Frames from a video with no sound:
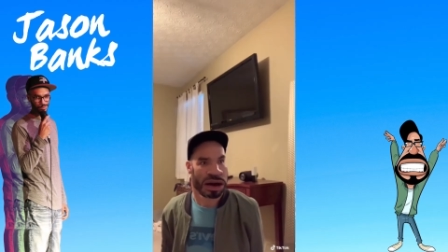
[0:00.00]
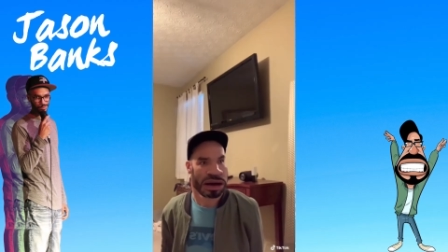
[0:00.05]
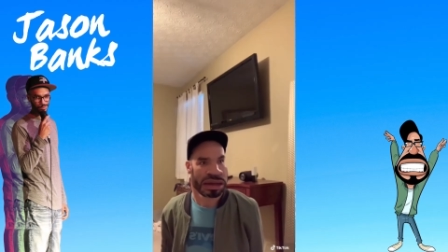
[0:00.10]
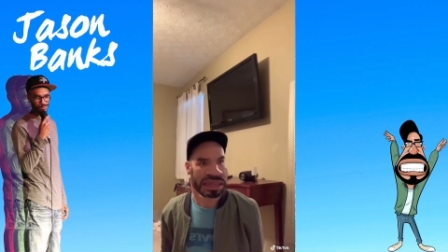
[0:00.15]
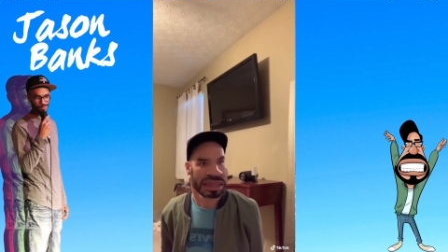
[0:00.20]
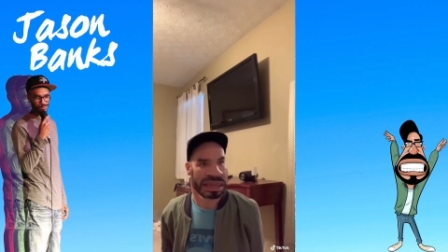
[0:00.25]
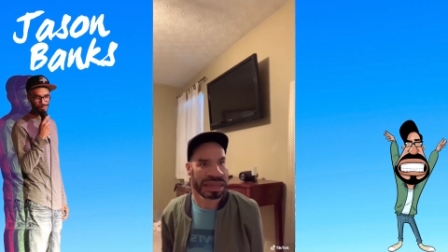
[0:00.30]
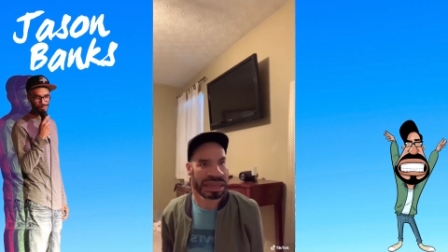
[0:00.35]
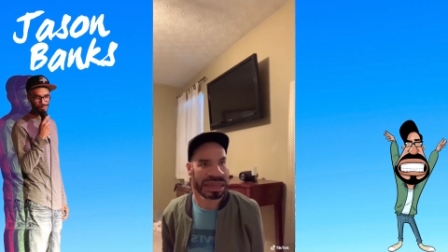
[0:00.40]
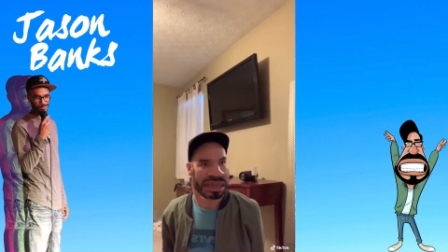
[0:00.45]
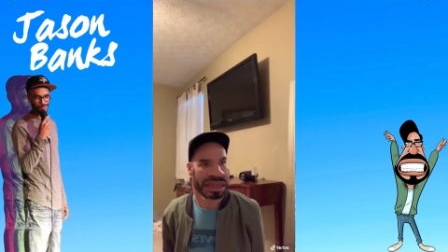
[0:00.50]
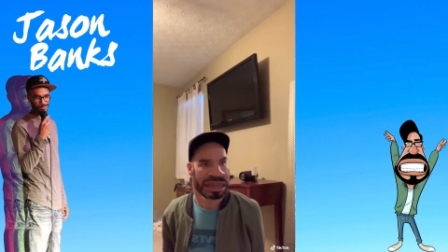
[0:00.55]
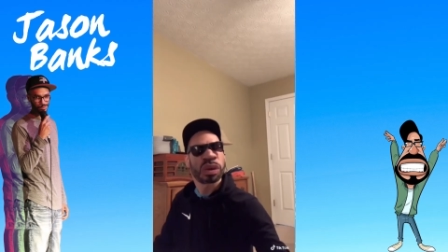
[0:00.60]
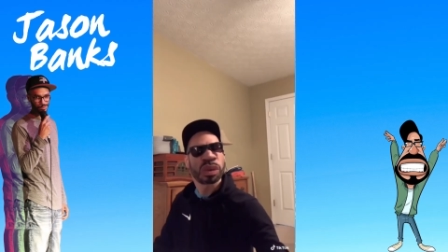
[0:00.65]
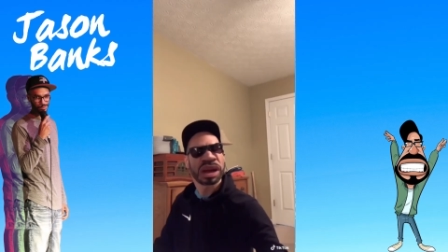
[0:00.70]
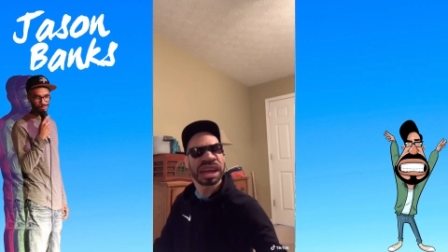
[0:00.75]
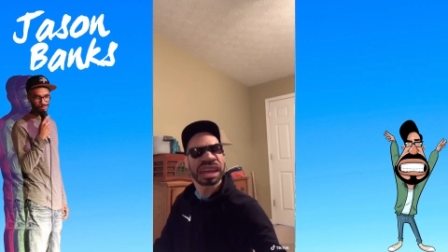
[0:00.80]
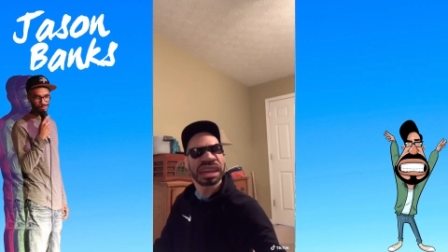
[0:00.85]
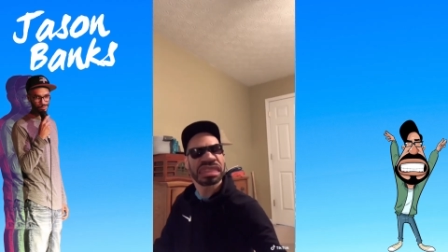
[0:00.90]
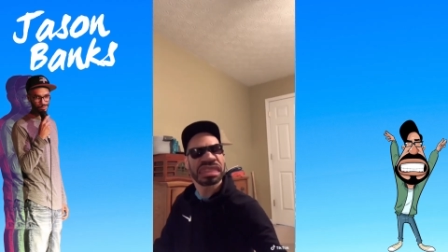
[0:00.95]
on
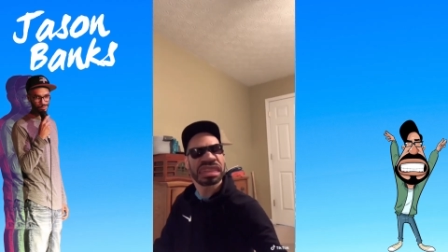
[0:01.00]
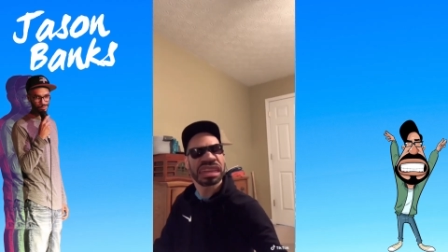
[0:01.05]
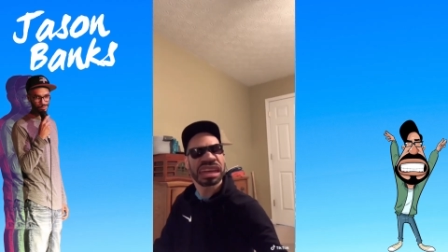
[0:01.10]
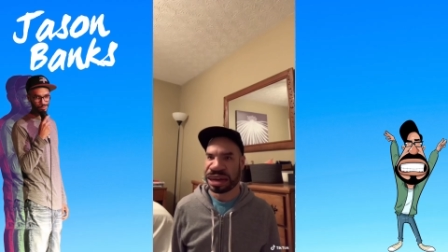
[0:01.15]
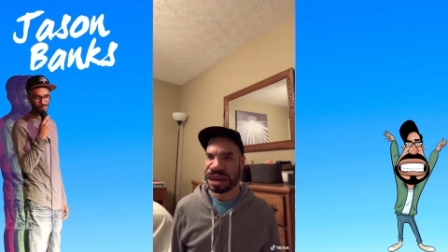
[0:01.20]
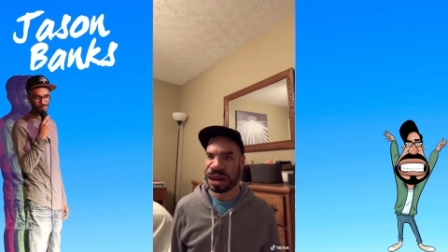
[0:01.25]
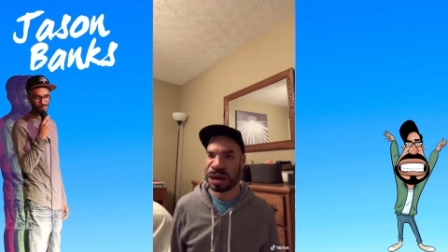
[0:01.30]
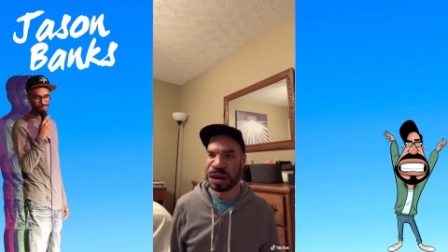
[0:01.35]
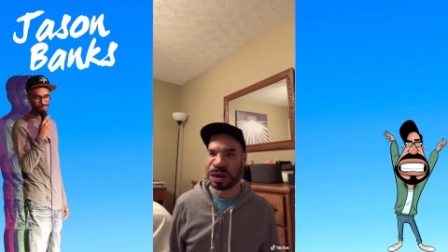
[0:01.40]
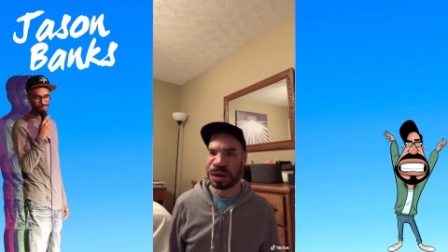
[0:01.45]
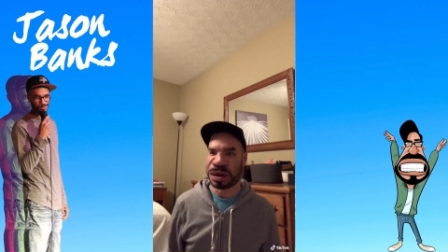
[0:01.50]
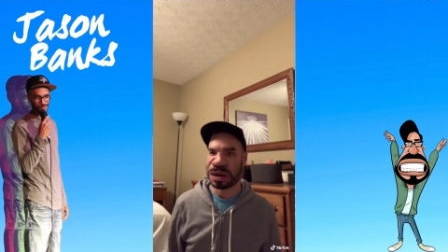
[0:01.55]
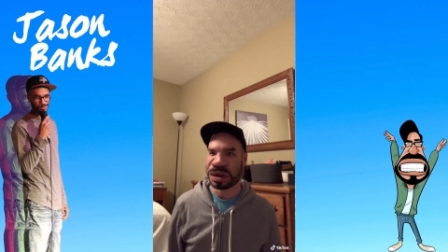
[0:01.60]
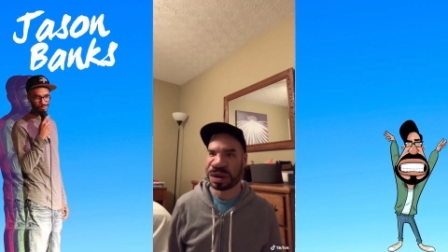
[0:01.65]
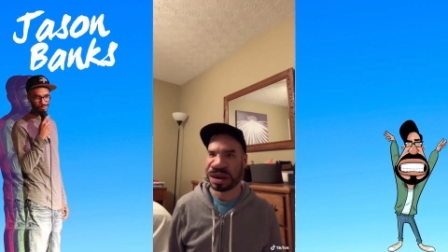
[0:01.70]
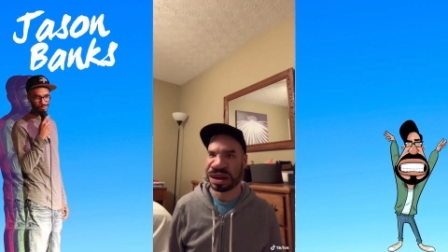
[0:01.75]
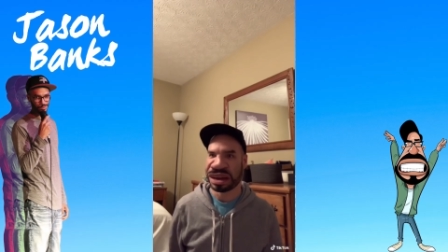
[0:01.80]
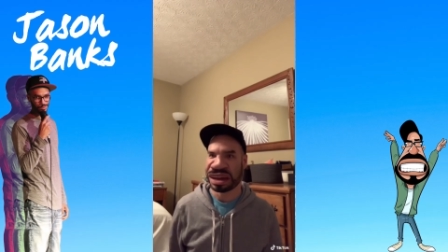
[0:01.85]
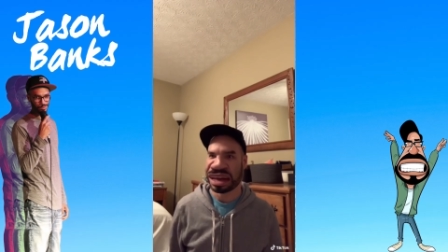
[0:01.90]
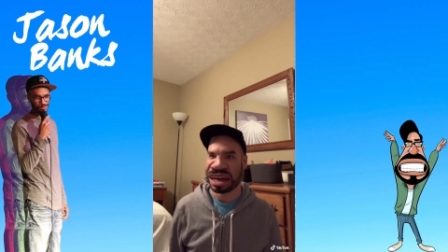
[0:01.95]
with who
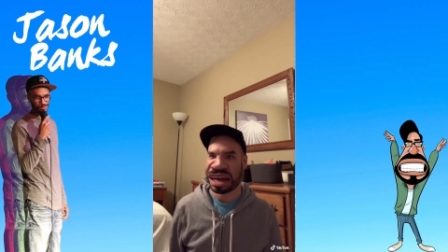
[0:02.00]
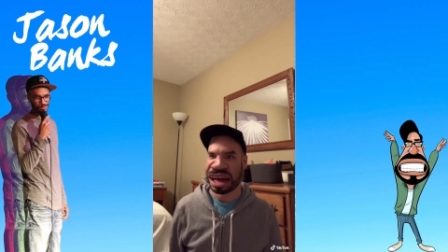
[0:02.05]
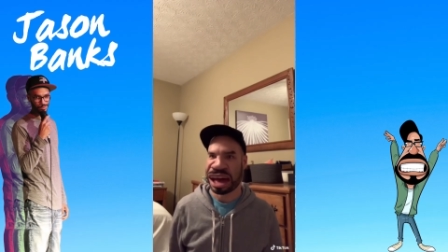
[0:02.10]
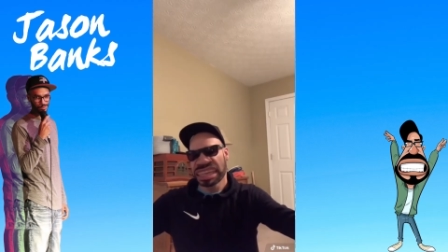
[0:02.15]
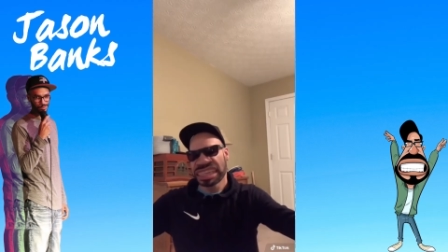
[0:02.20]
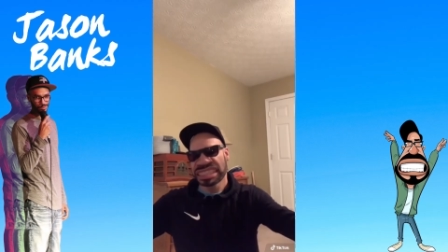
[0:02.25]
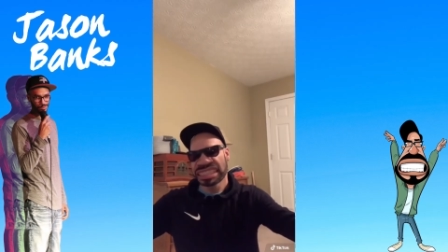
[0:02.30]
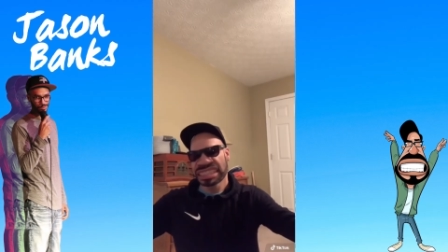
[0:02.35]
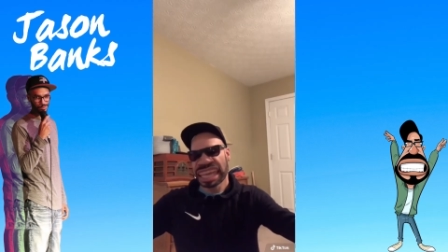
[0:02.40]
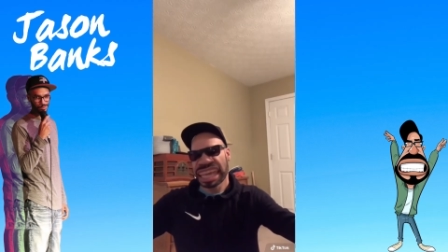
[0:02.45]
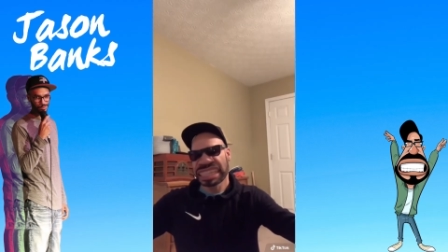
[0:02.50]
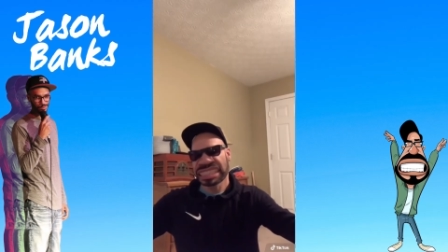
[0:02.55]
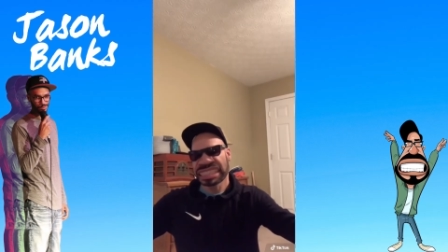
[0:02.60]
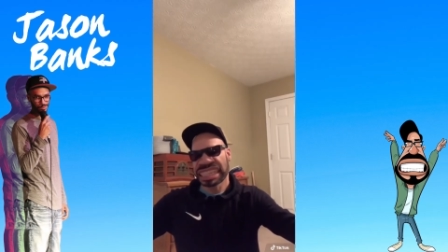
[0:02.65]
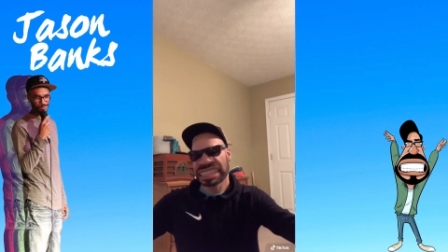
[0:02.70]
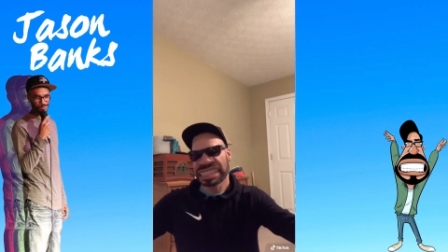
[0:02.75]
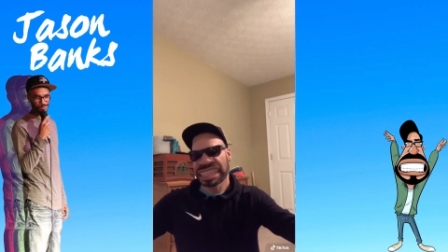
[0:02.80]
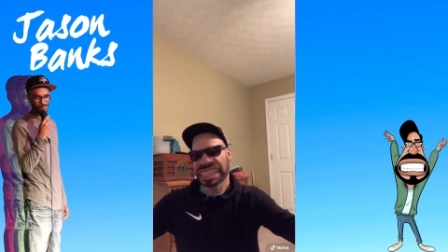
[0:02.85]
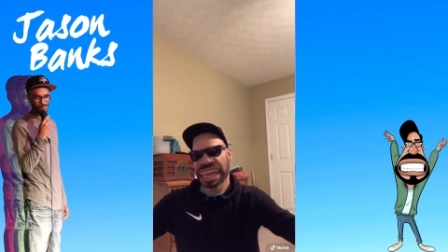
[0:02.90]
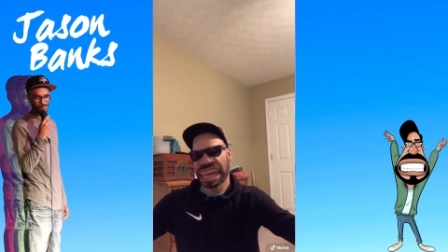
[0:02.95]
who Stacy
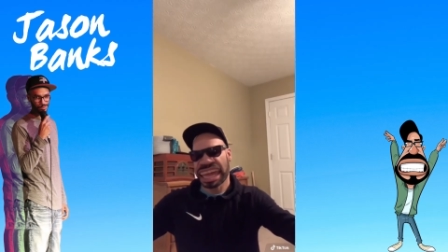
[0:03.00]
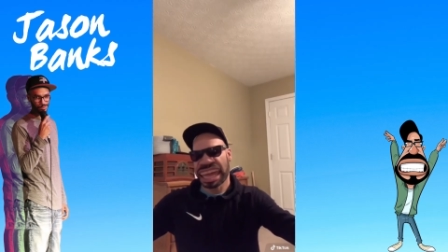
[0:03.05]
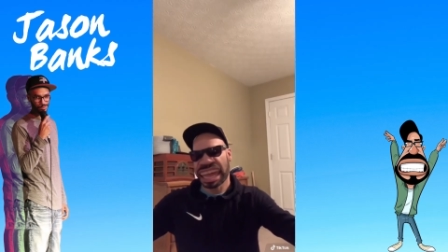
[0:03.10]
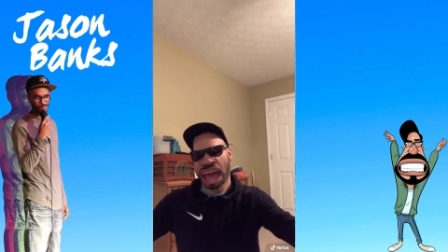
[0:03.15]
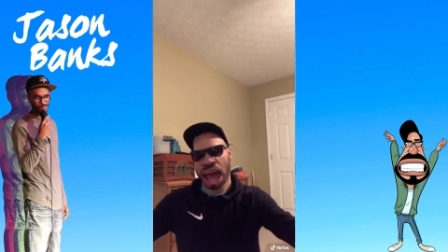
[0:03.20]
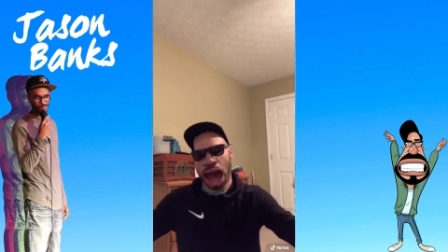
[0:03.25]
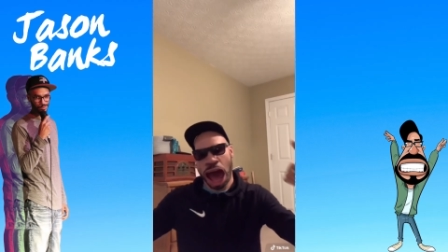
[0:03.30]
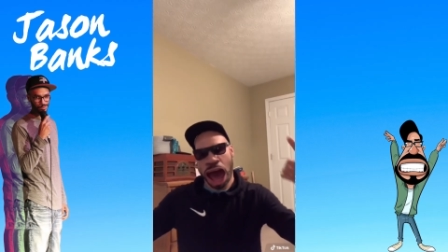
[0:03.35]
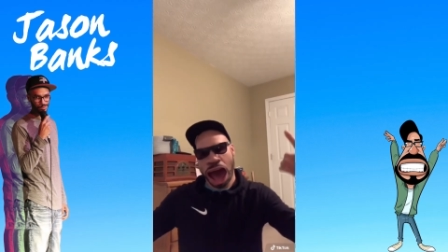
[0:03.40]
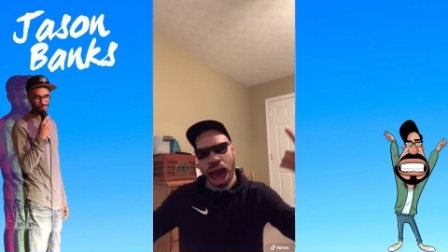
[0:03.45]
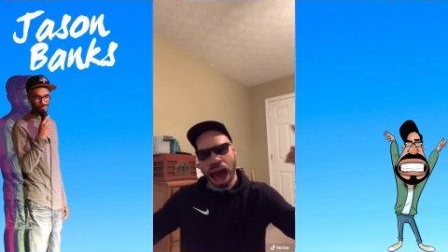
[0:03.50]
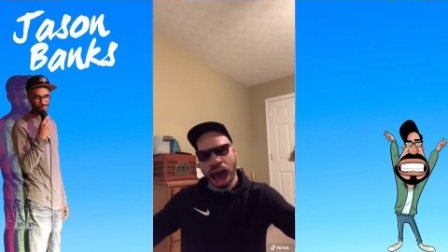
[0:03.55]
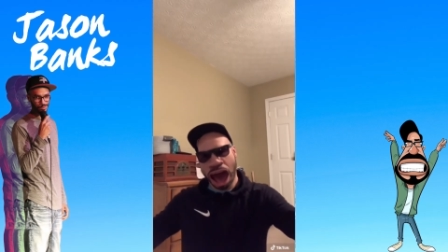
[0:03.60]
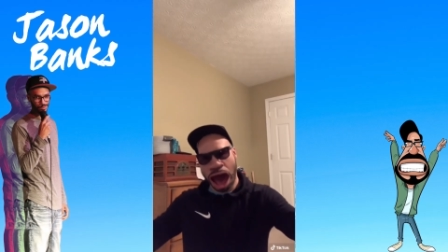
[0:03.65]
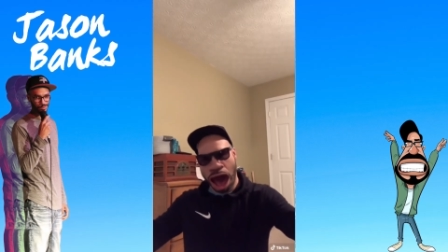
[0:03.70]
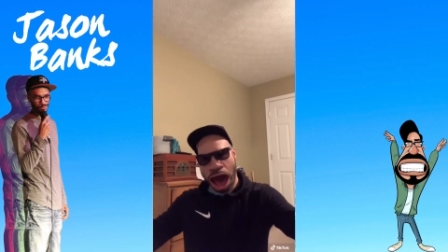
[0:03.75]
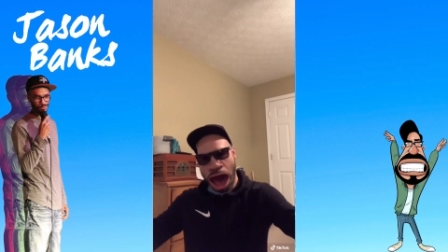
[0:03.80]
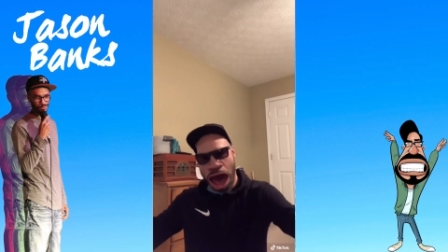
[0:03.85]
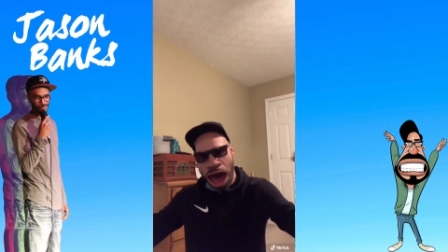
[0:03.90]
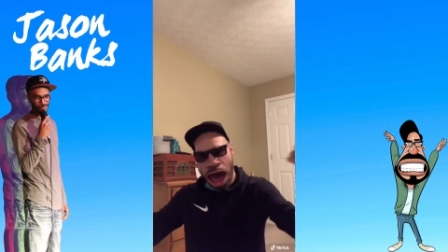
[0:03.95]
today. What?
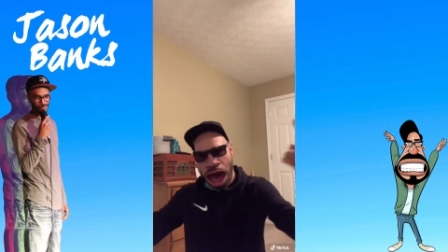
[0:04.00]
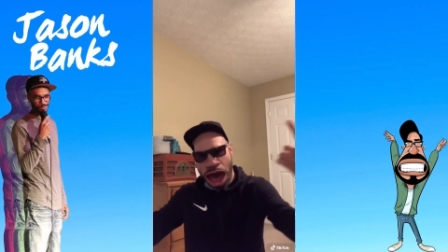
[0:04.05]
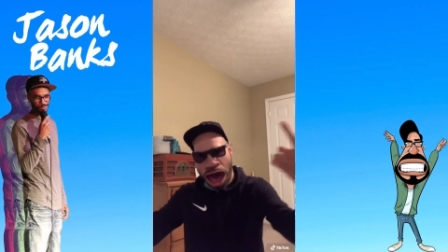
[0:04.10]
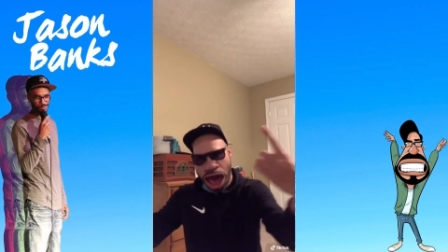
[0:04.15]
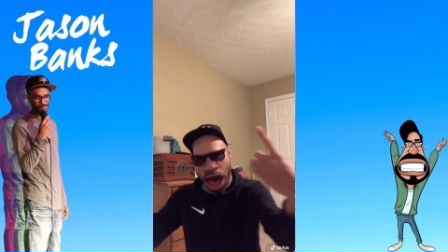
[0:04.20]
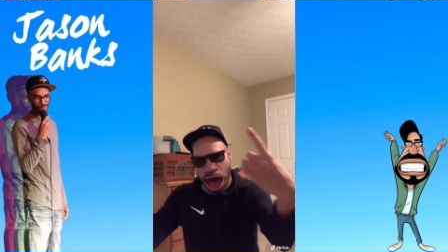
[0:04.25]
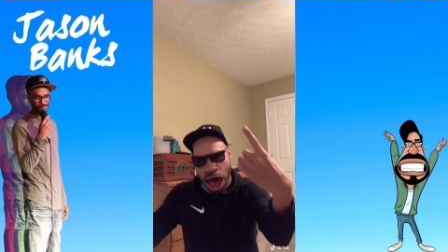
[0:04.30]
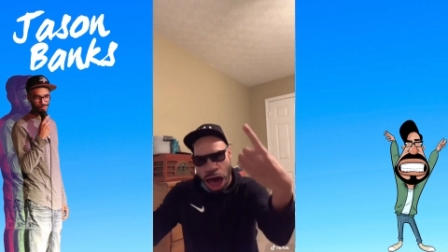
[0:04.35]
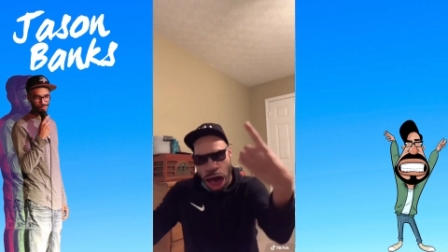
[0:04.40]
What?